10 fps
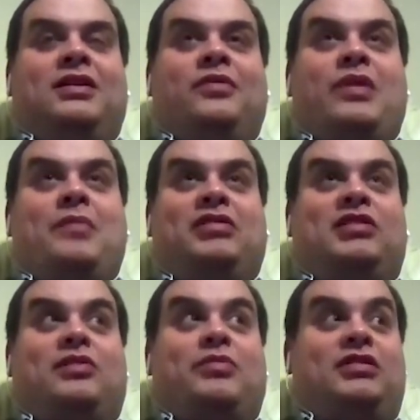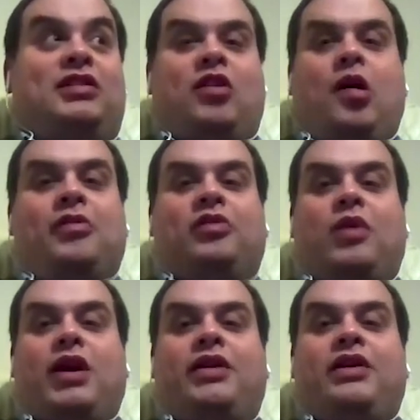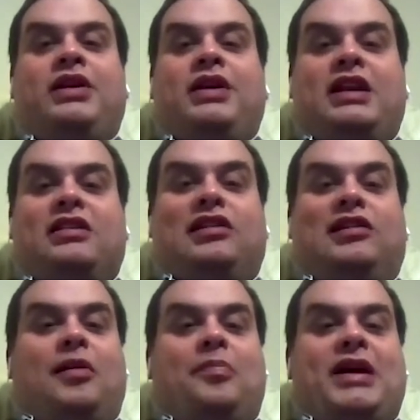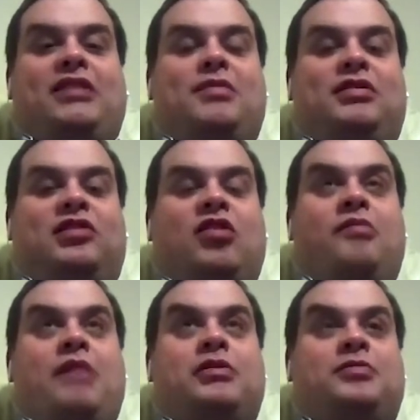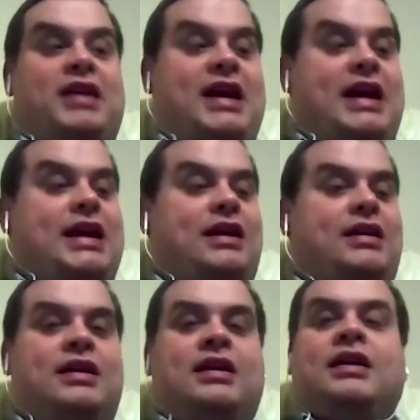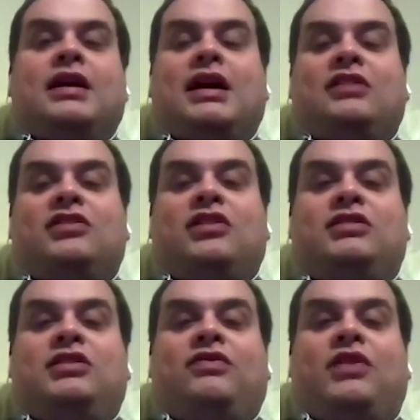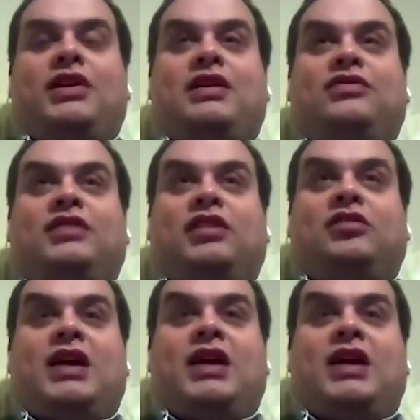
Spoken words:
Well, Mr. Coleman's one is a lot better. Mr. Coleman Rubbish Mechanic has a 95 620